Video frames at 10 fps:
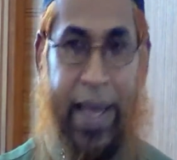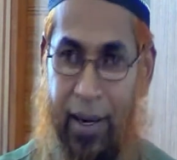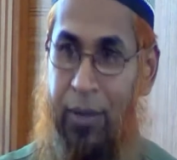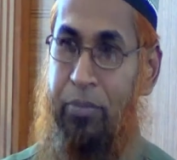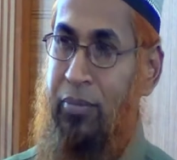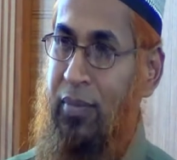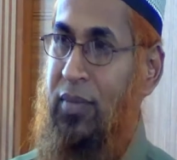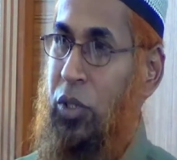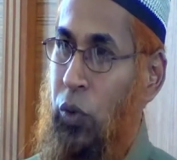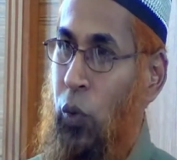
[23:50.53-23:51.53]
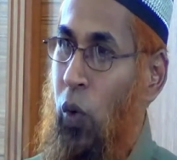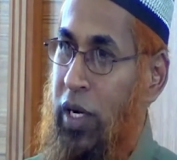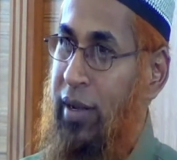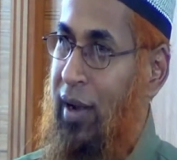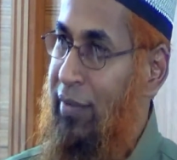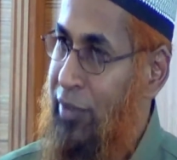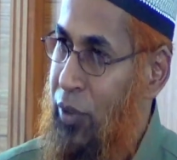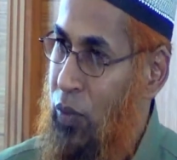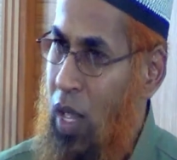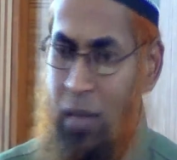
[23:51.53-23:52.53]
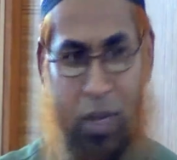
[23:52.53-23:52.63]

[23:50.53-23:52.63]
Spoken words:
Get up, do what you have to do.